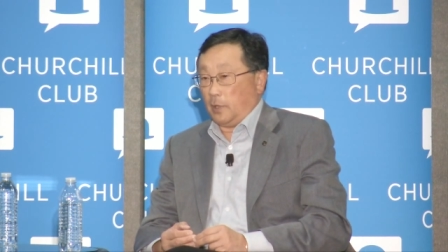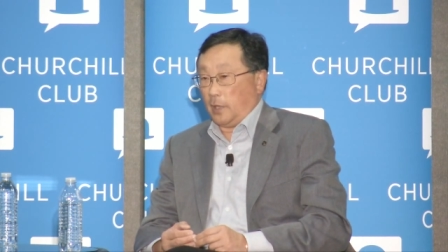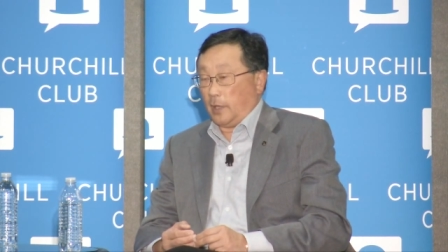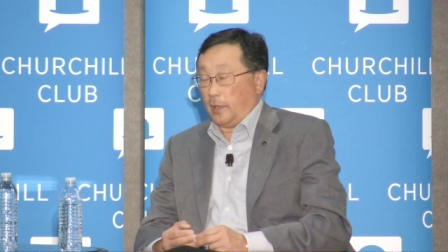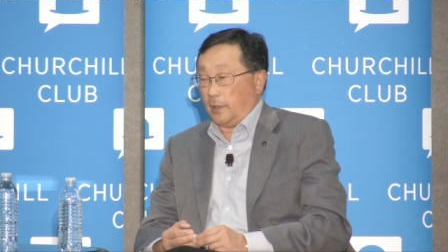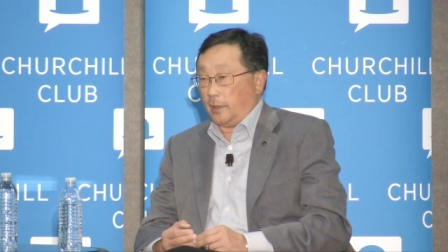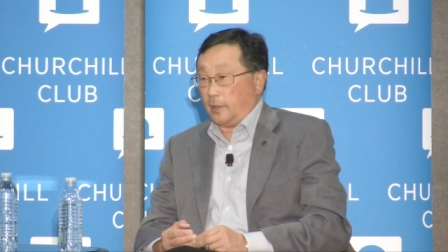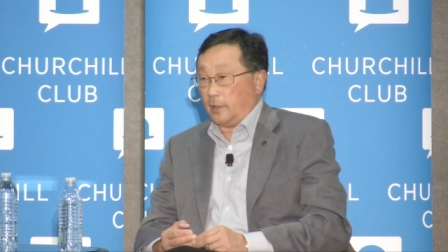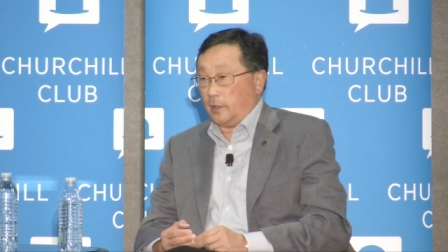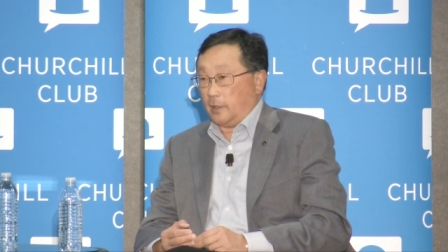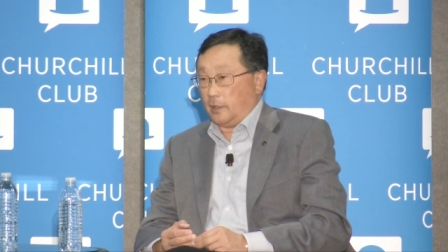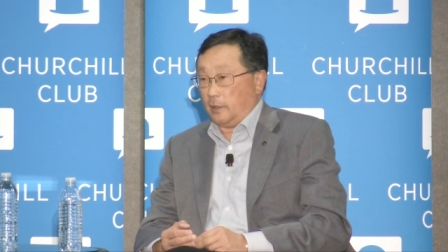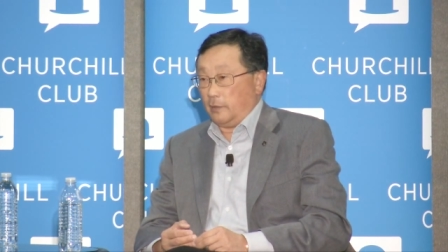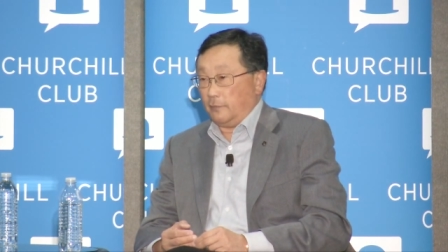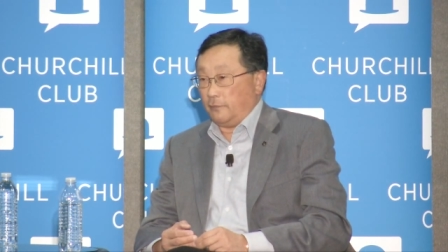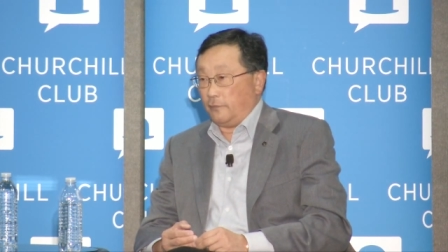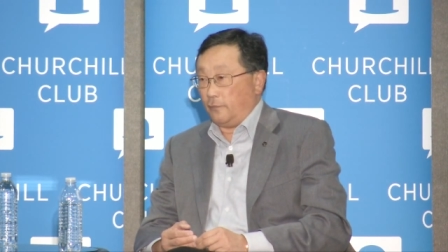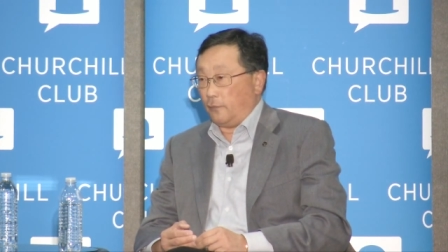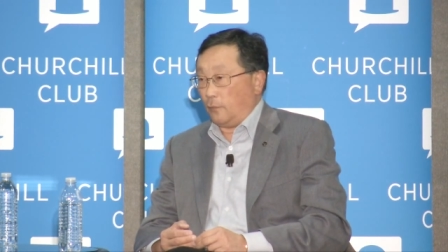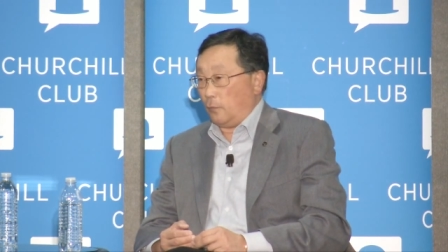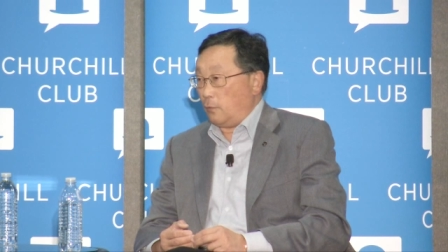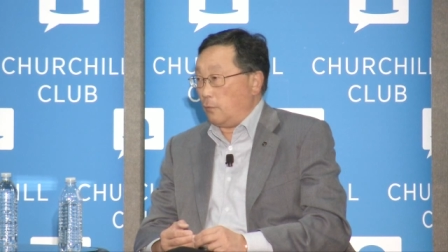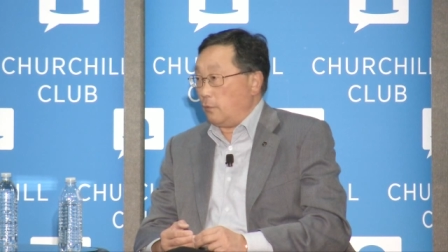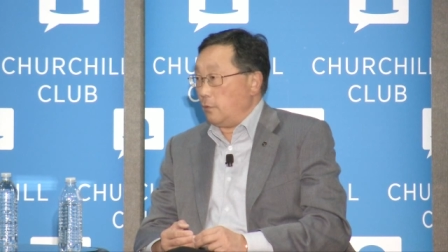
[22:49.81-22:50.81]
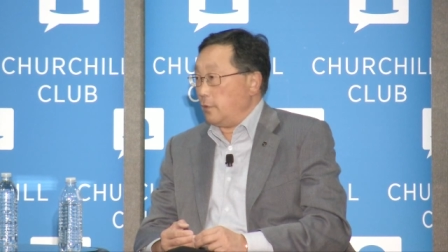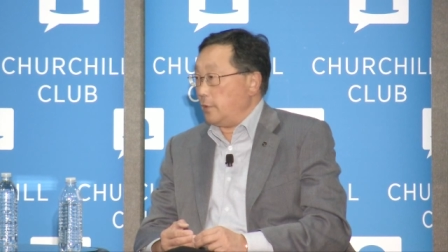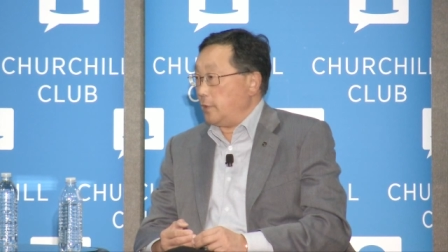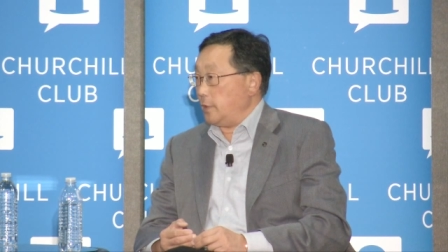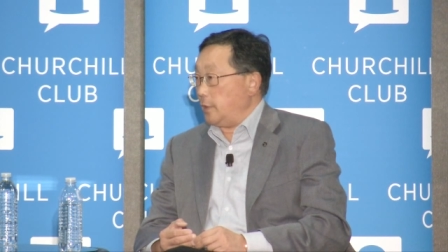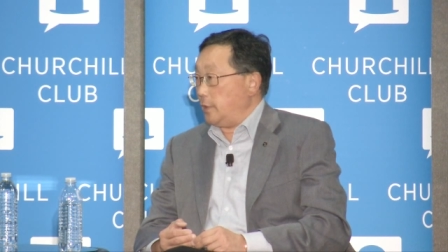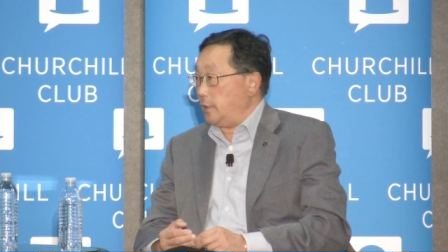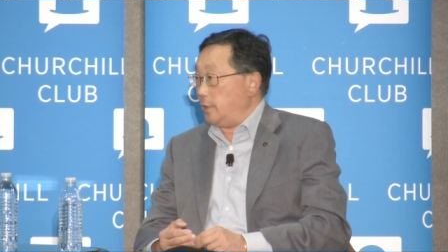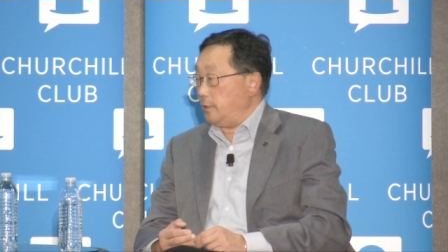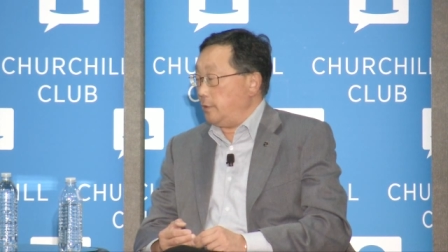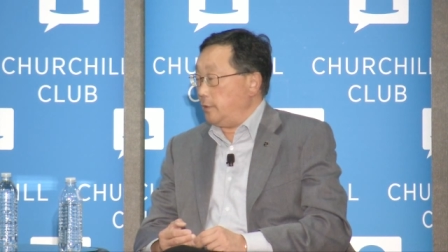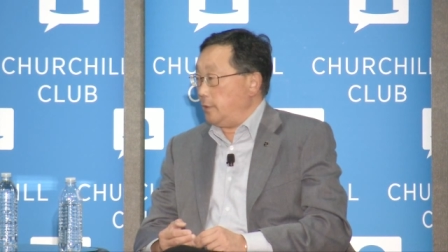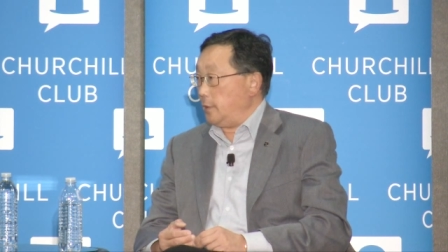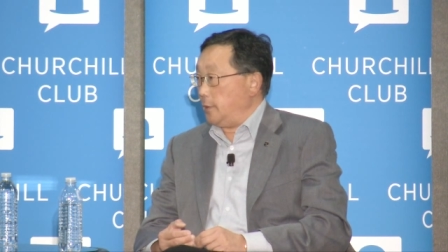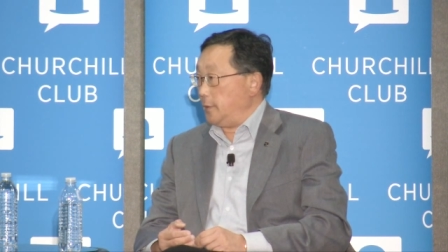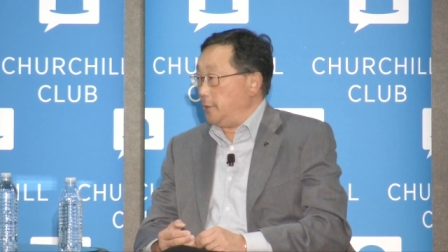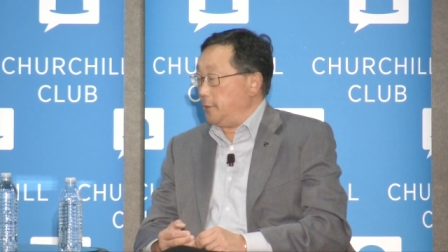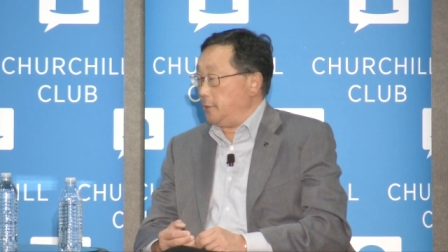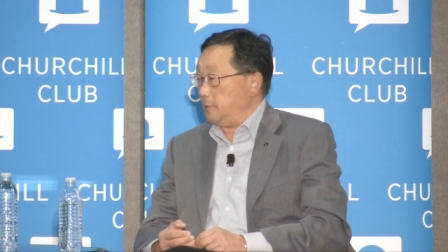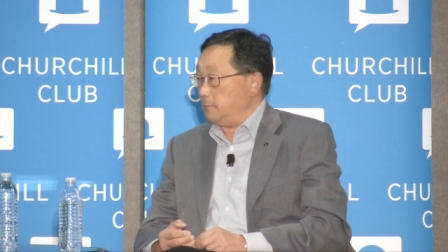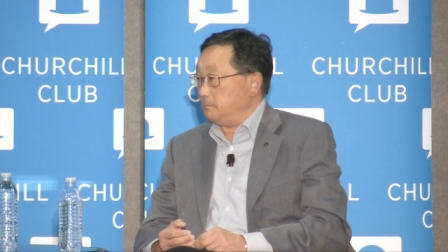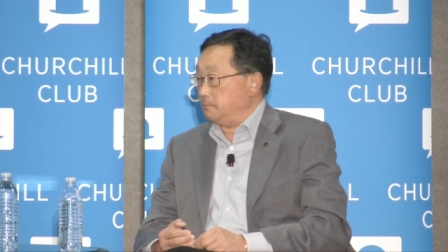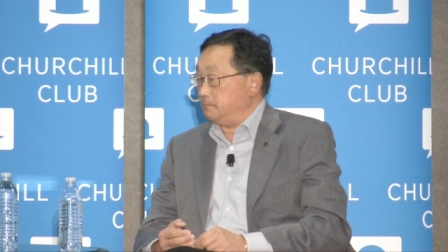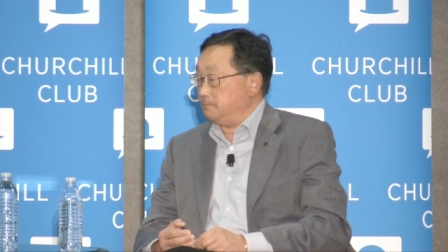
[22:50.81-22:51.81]
like Ford and
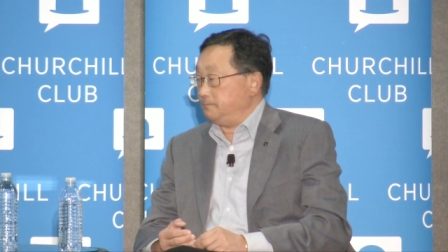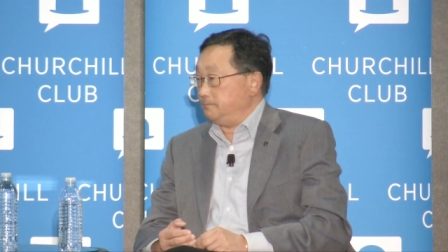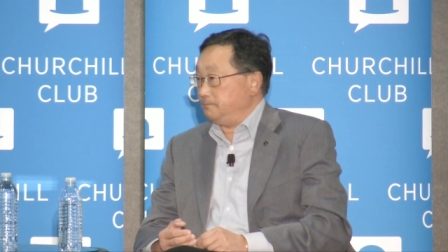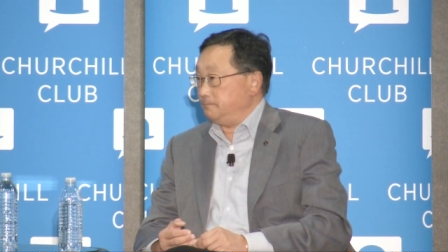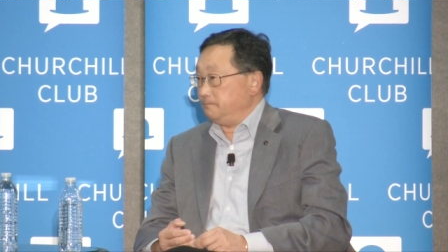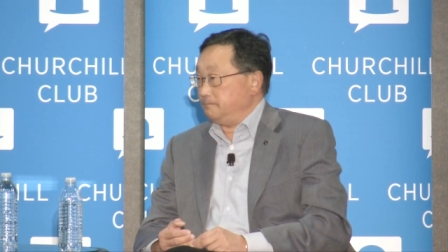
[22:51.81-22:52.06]
um,